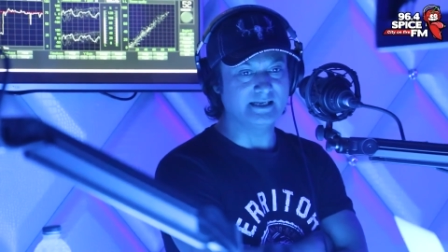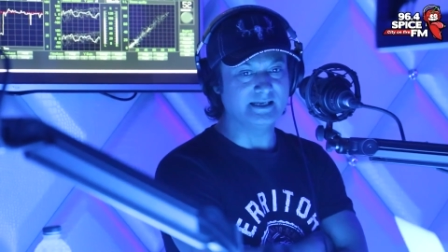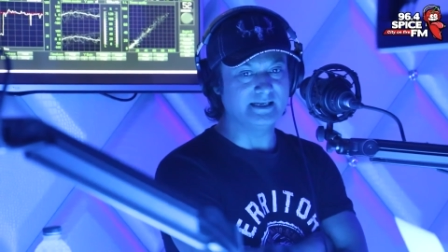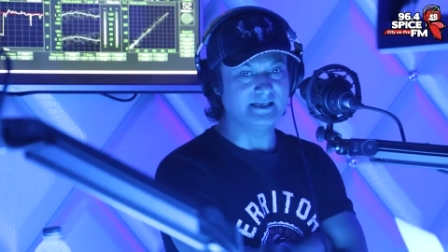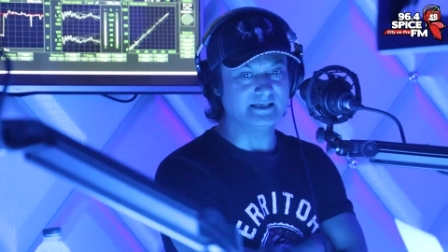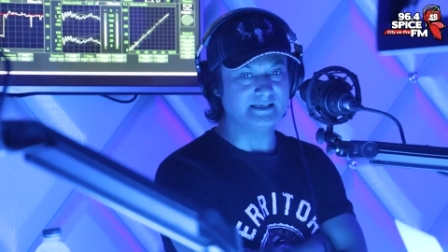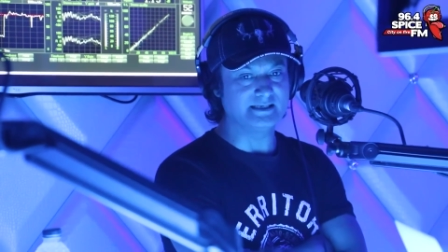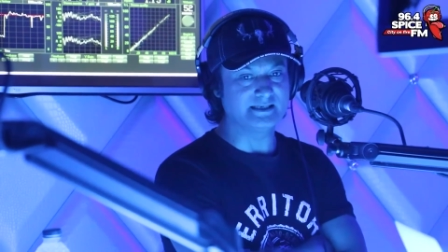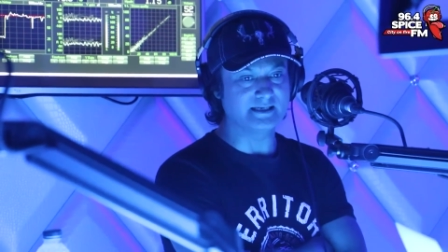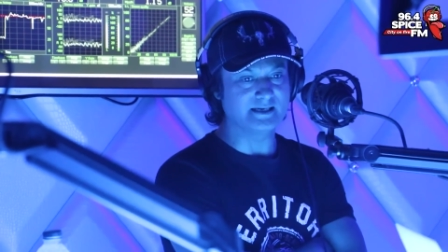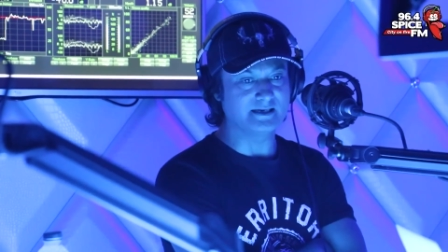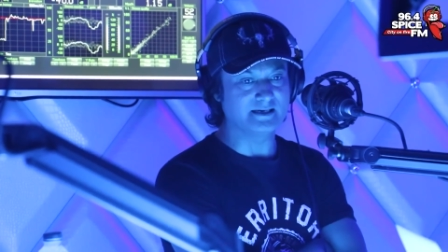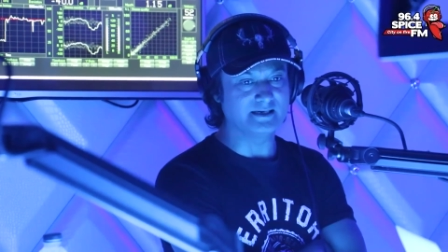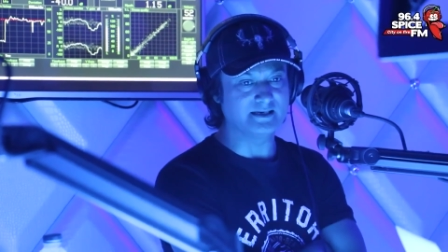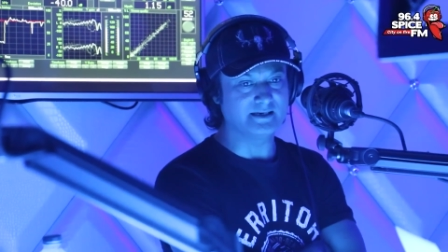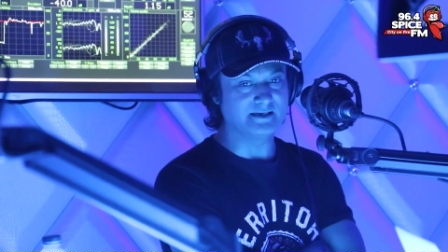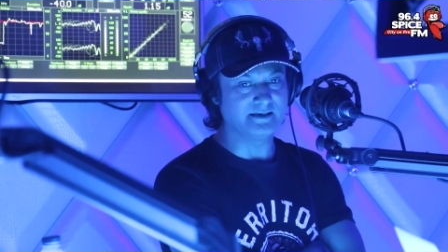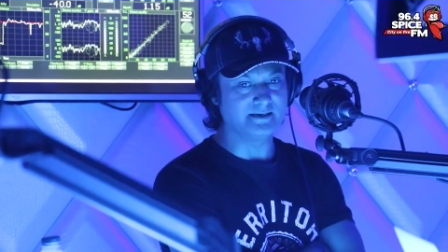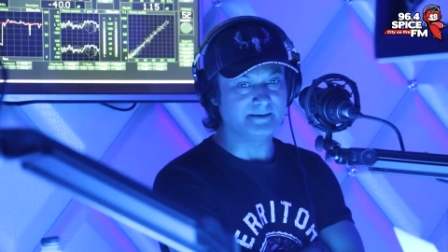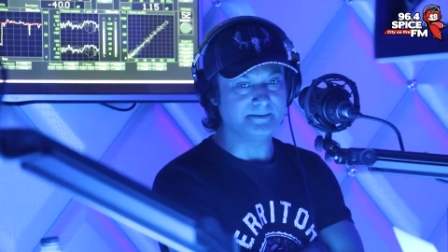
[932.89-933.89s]
and
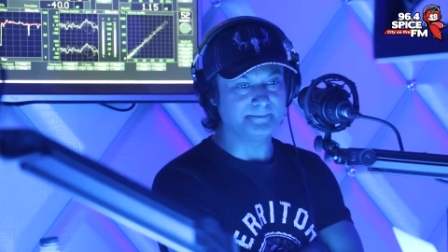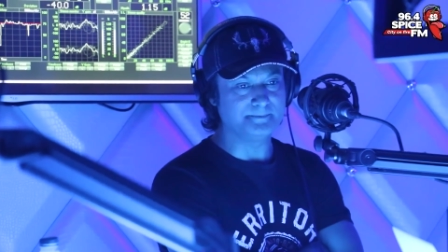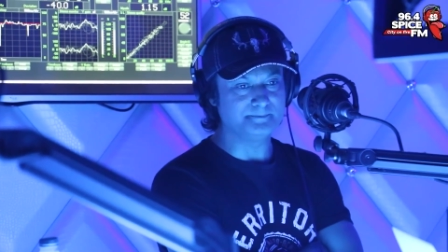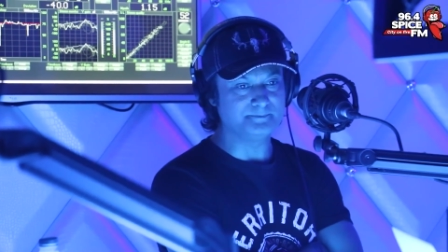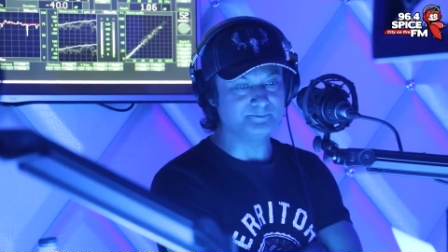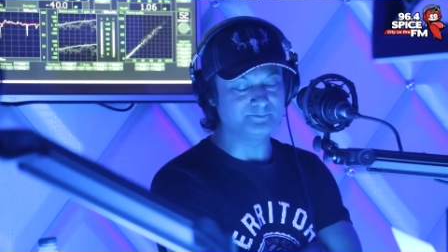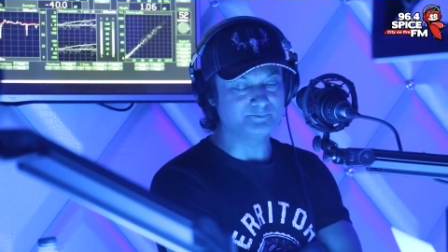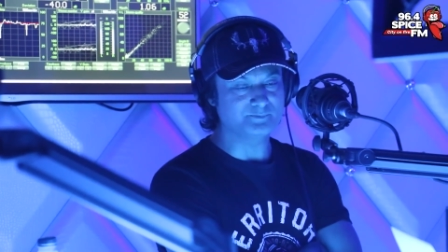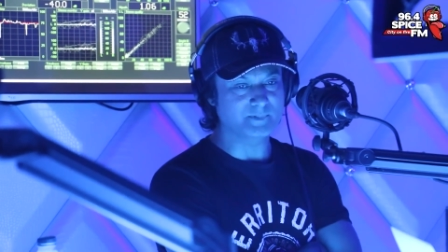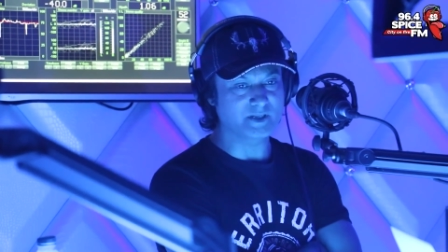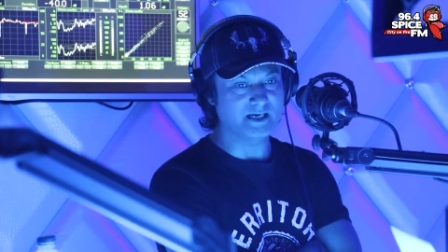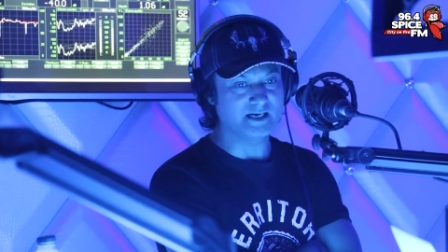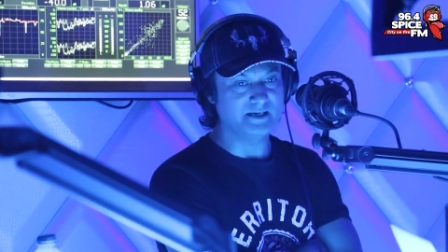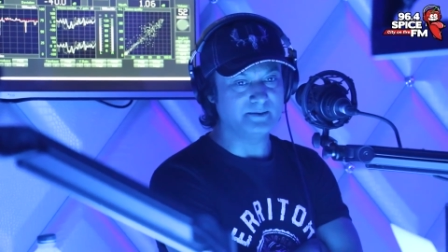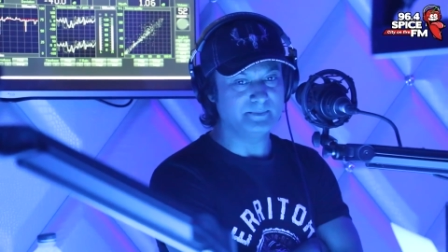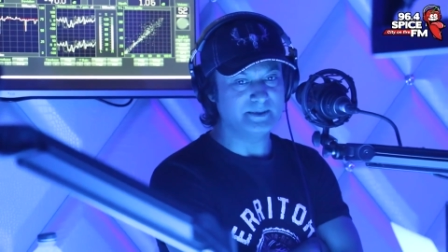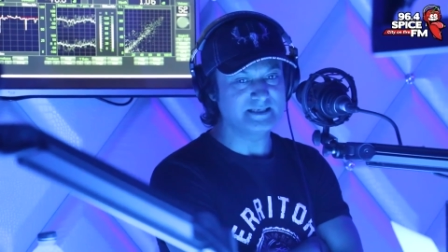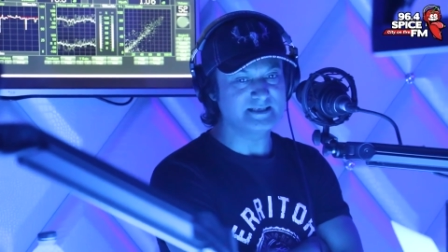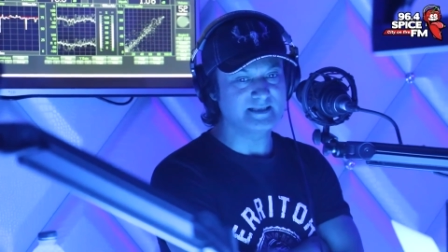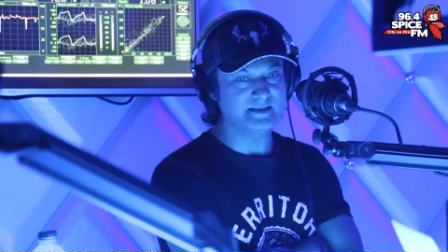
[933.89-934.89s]
uh,
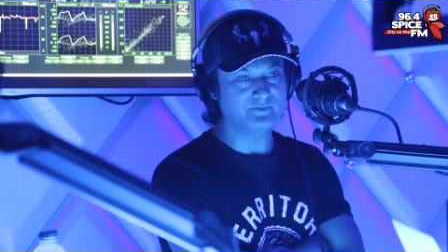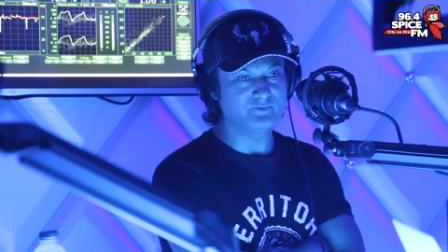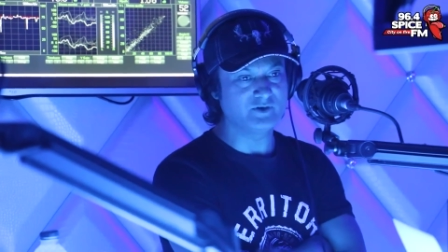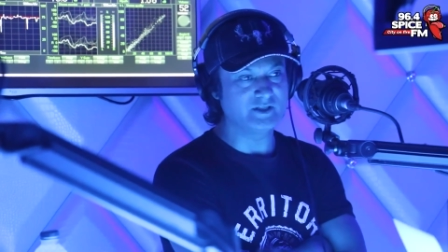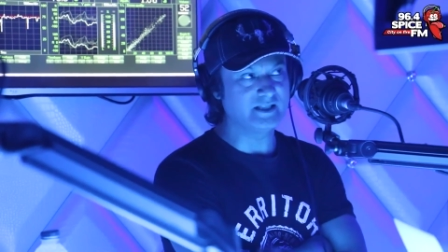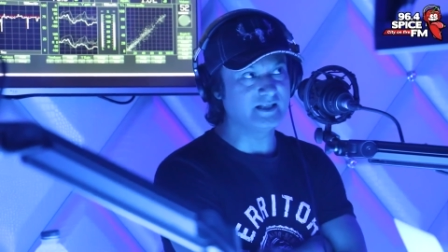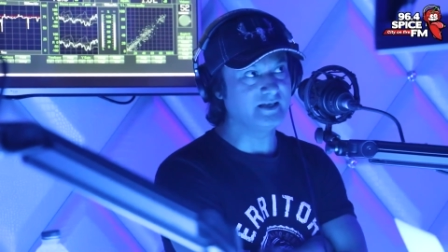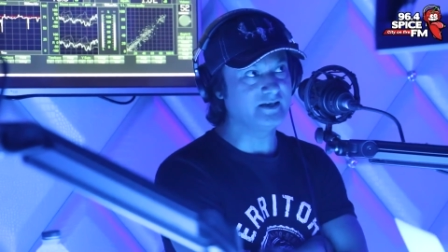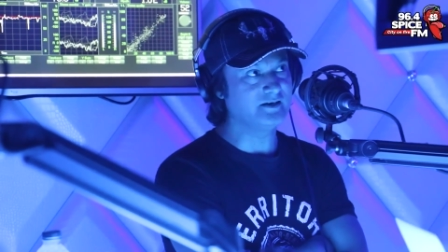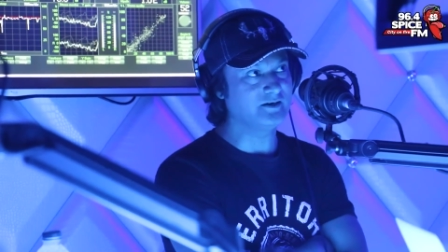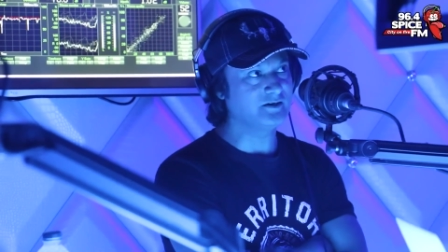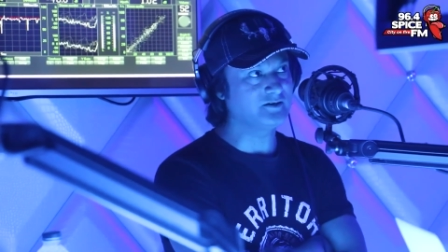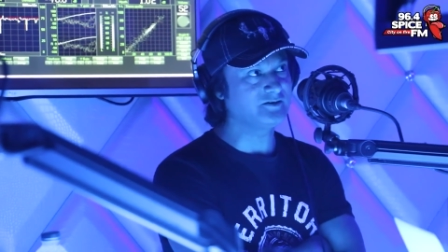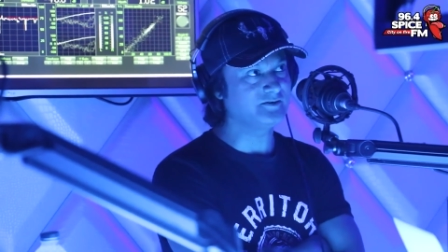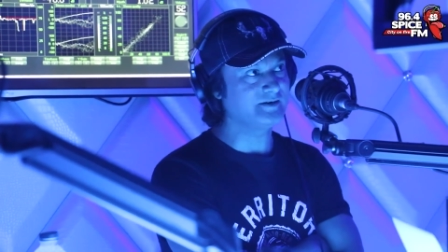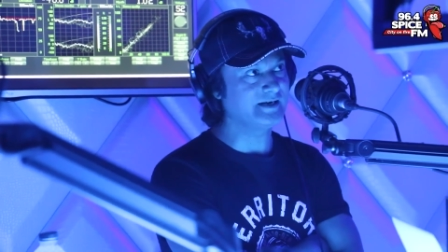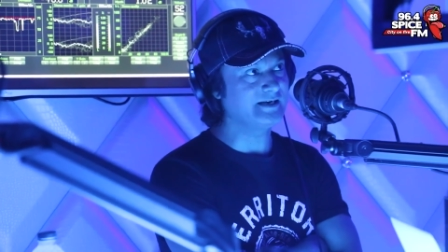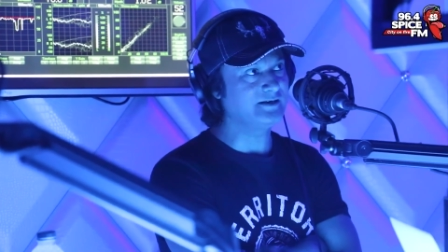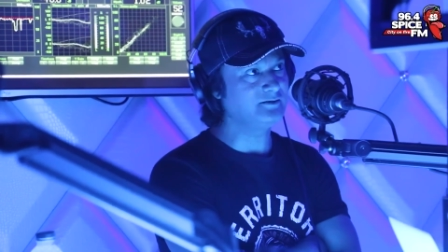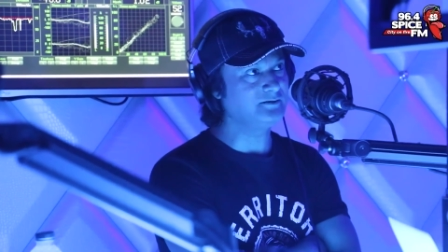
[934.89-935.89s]
I miss them when they're
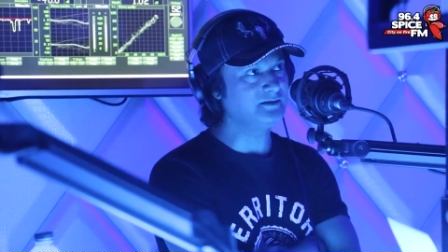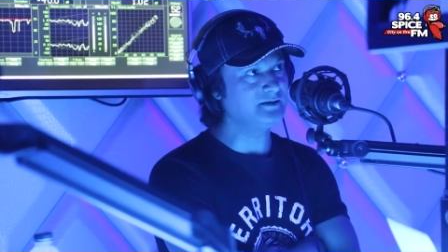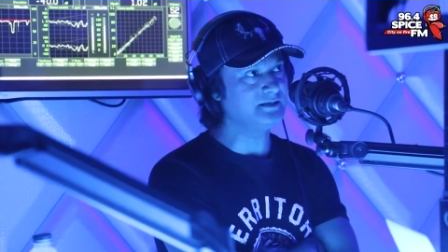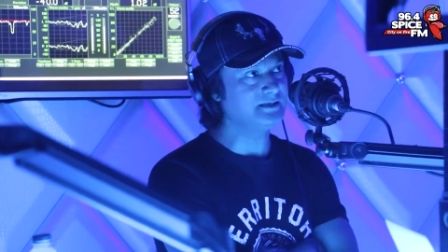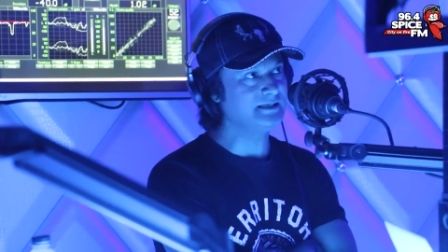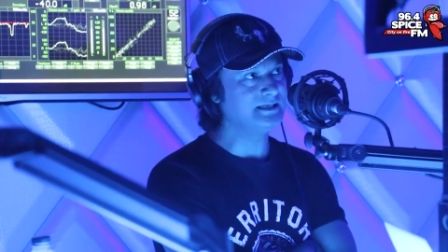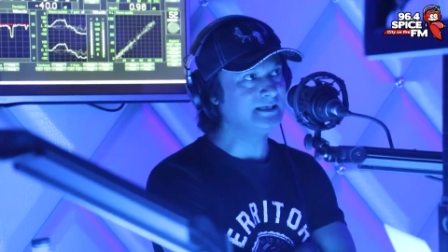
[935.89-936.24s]
not around.